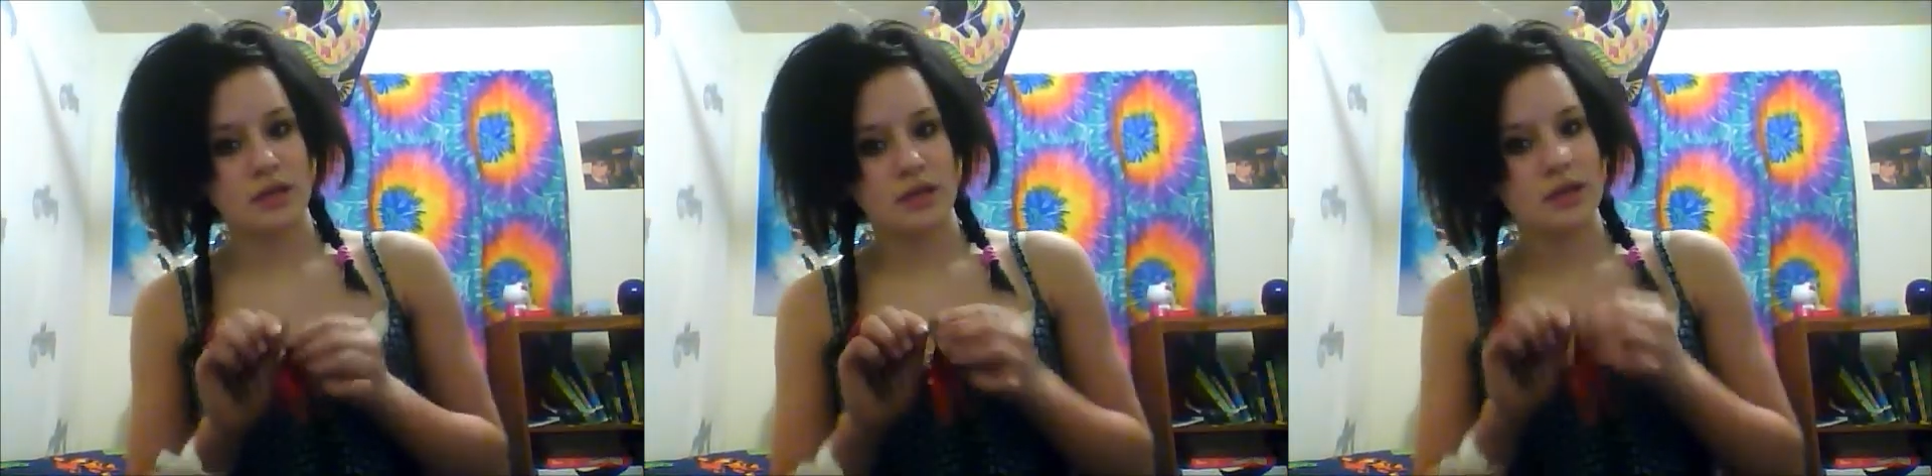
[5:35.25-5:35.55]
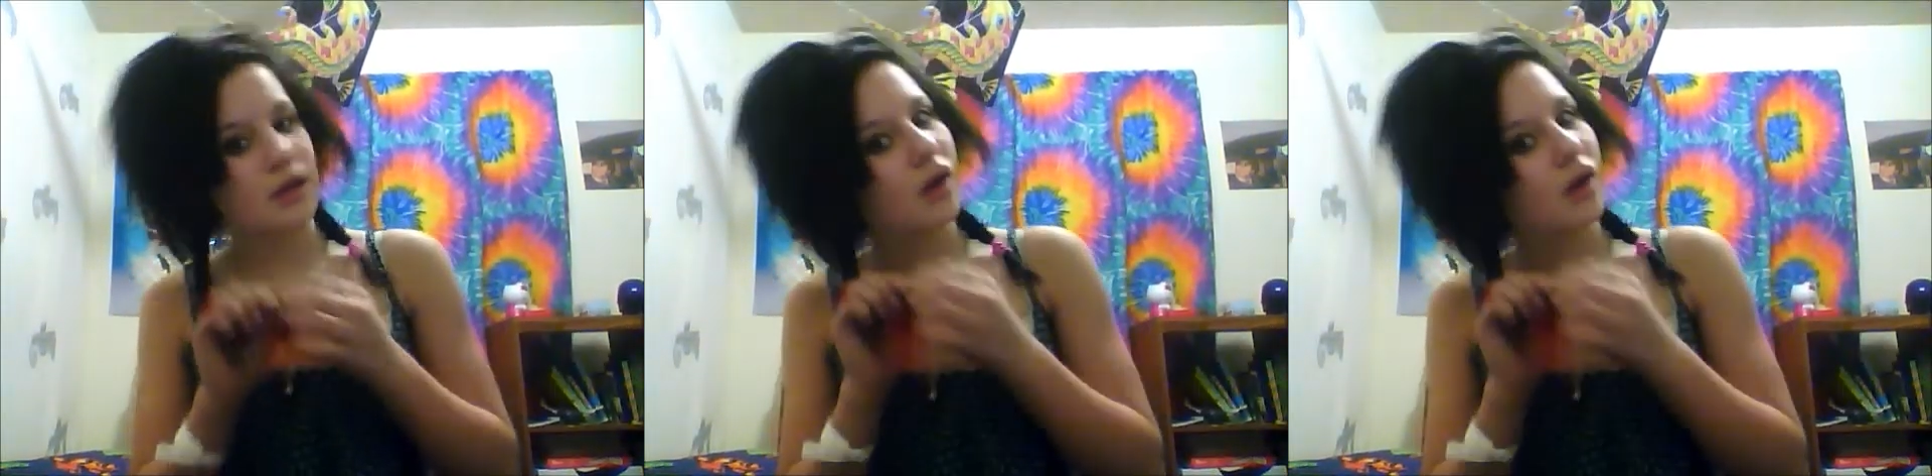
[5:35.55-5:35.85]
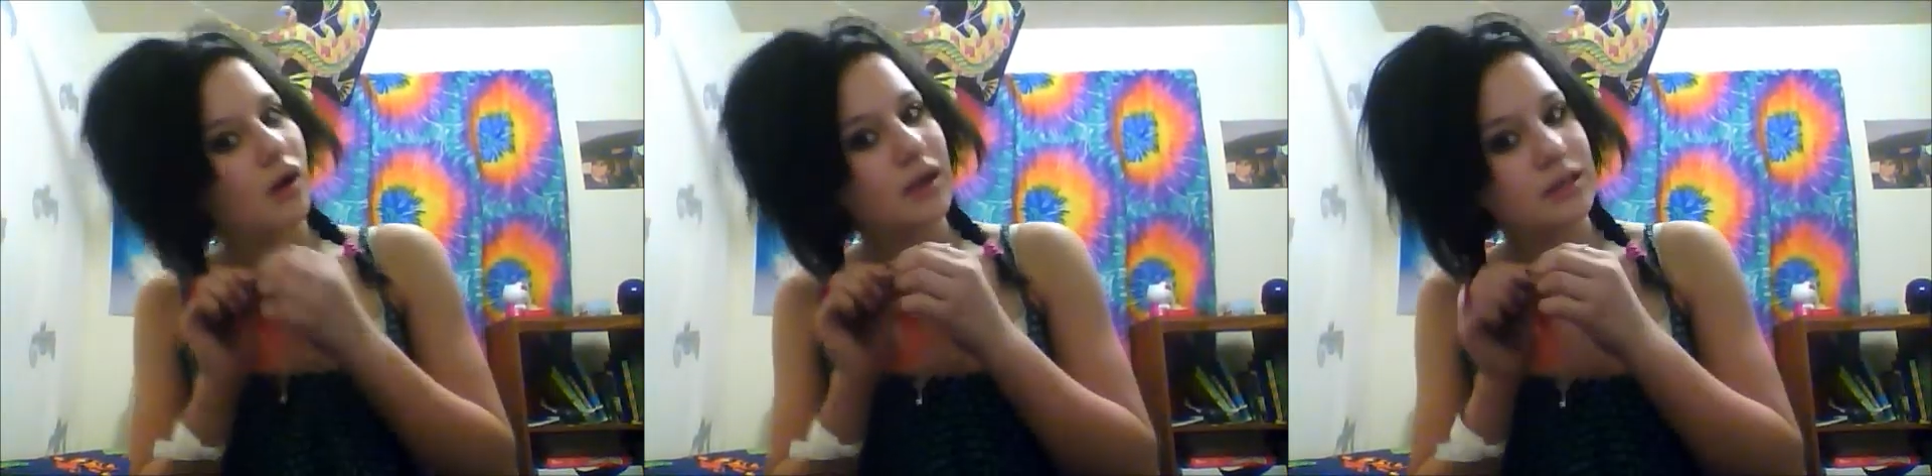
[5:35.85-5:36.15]
Now,
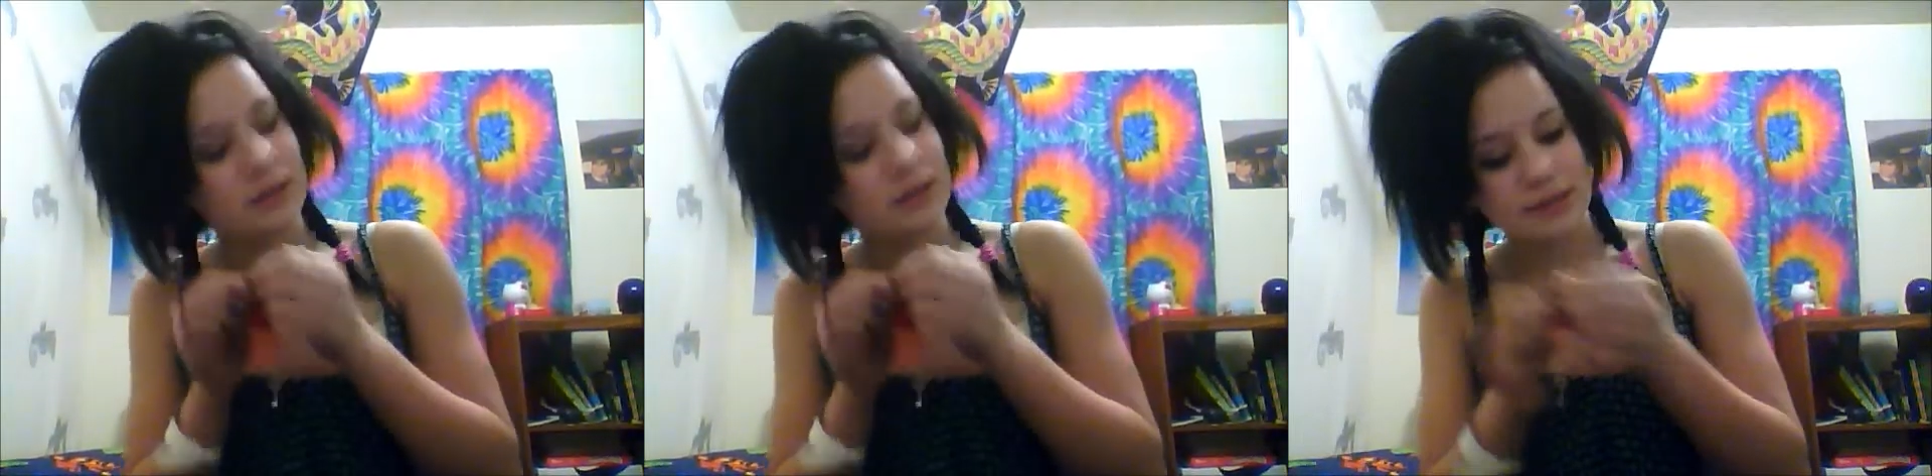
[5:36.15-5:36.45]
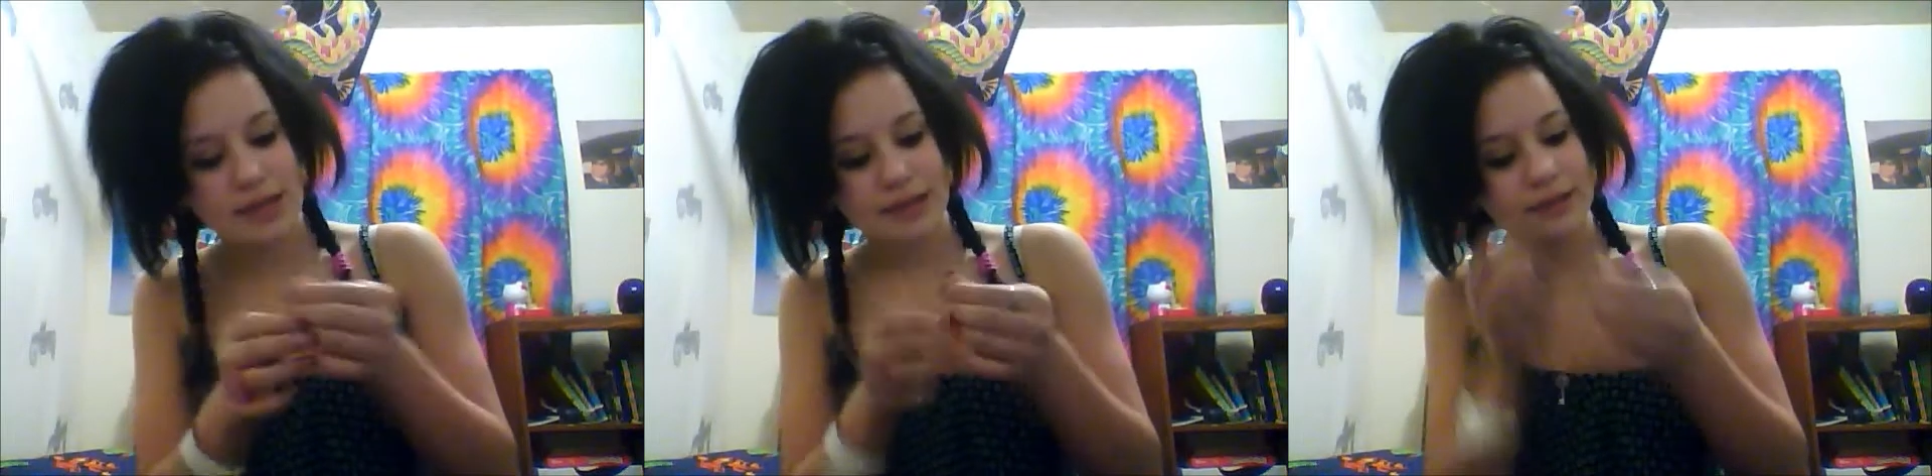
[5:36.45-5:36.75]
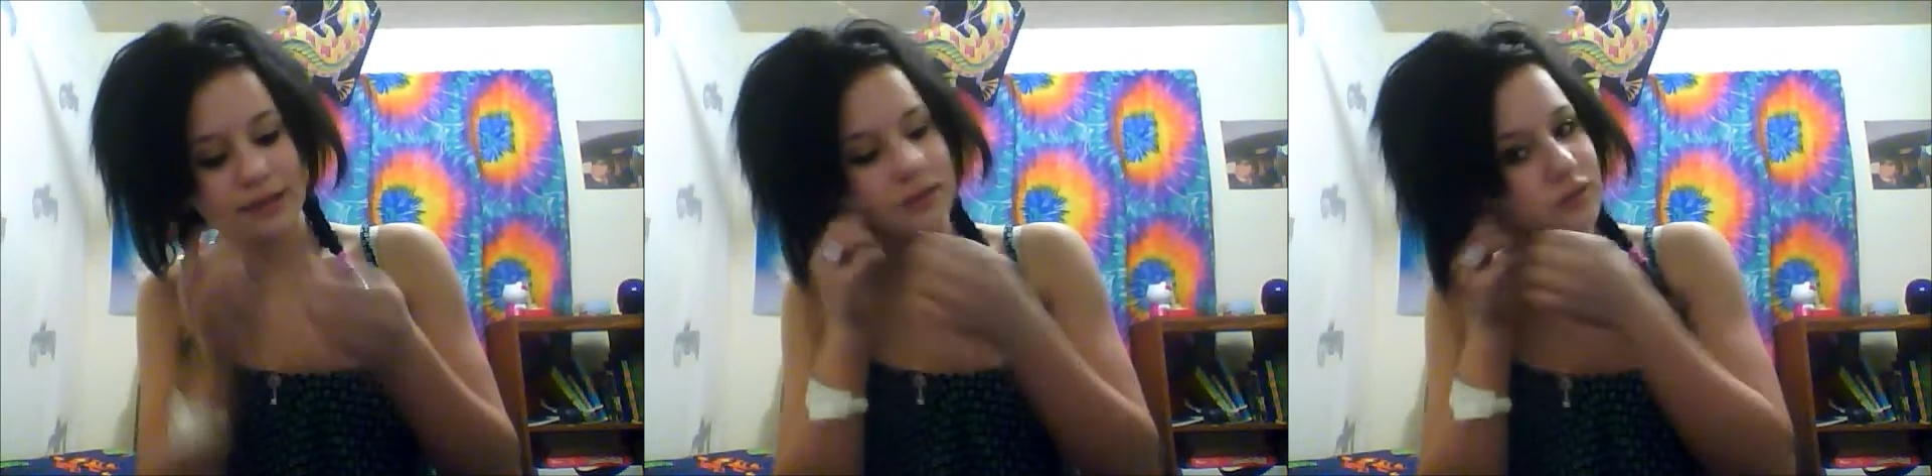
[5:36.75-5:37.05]
I just like to add
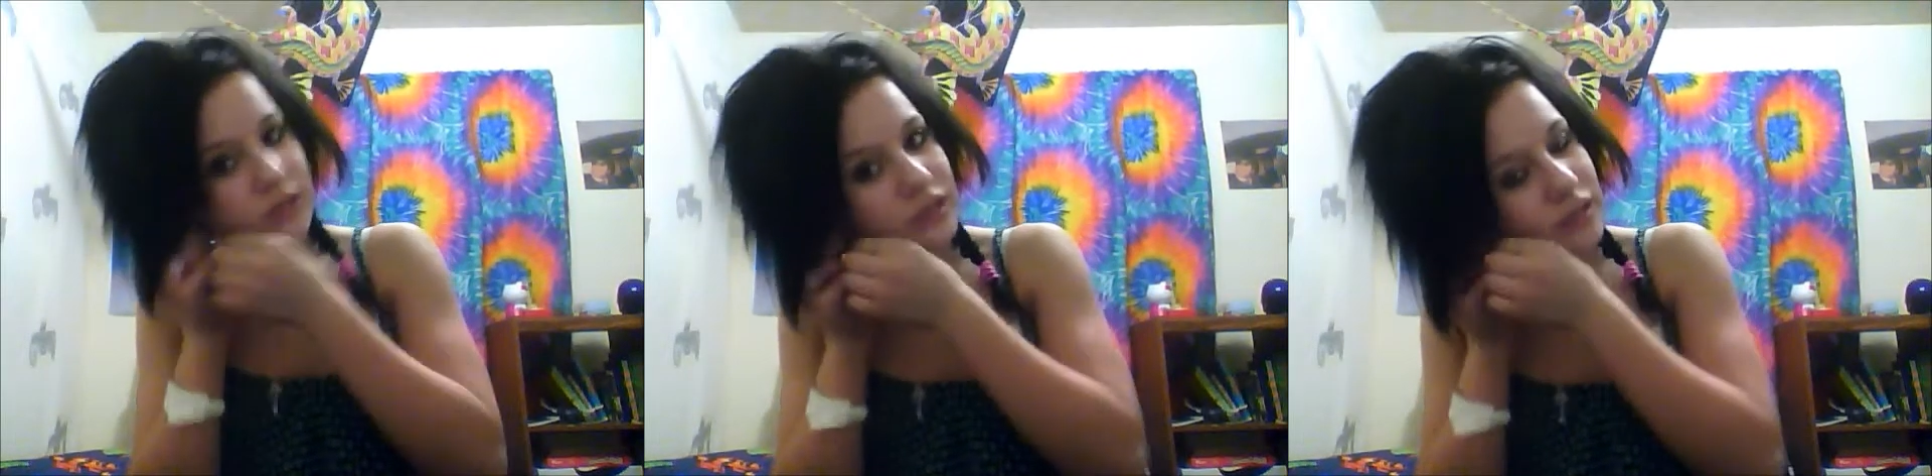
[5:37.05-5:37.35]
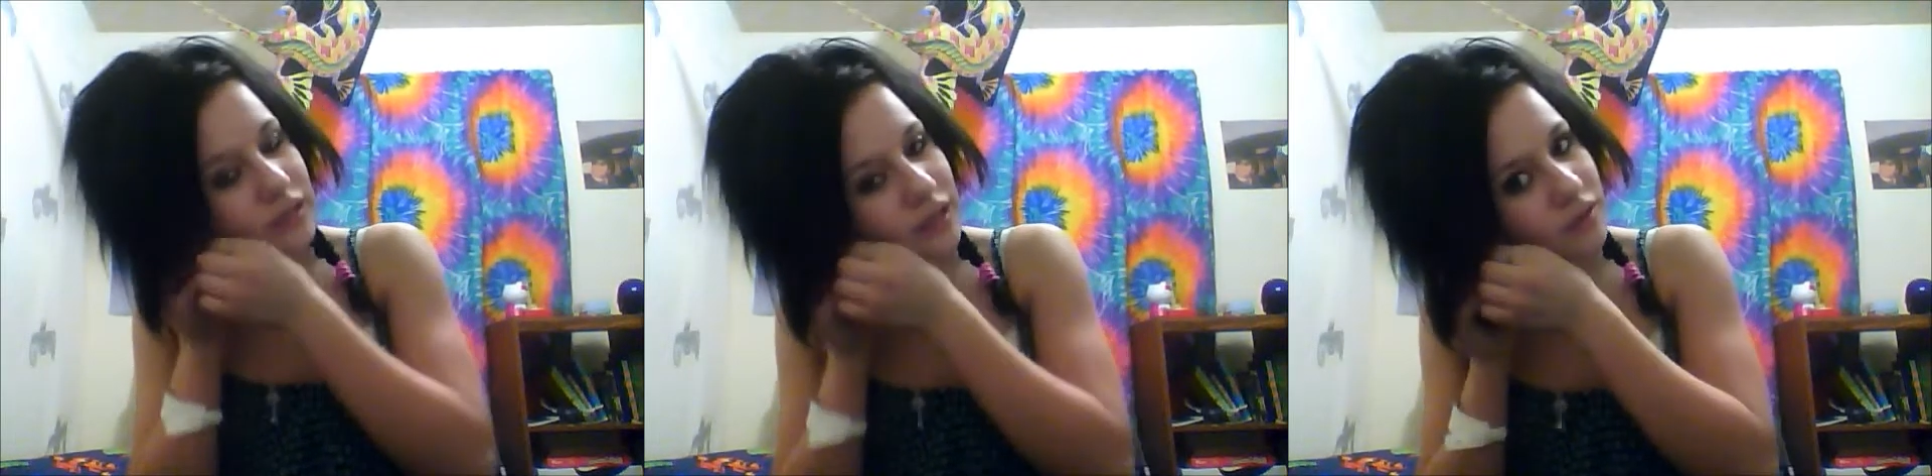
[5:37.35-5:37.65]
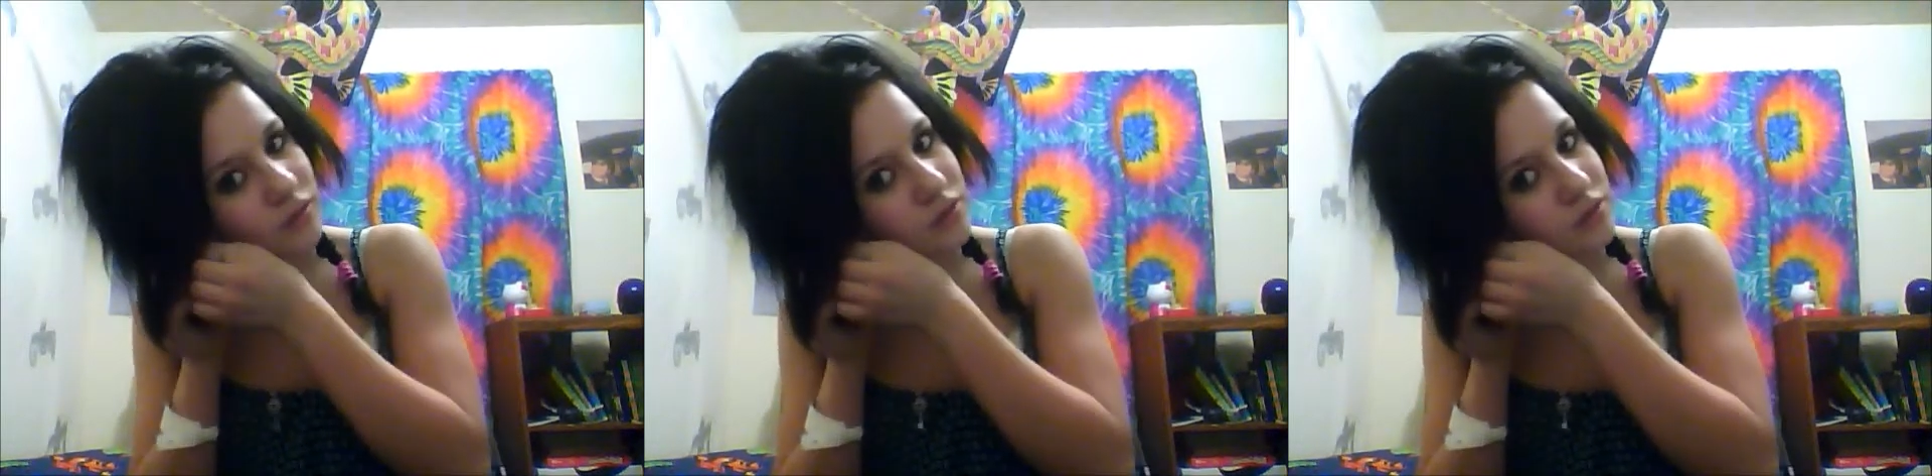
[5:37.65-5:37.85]
little details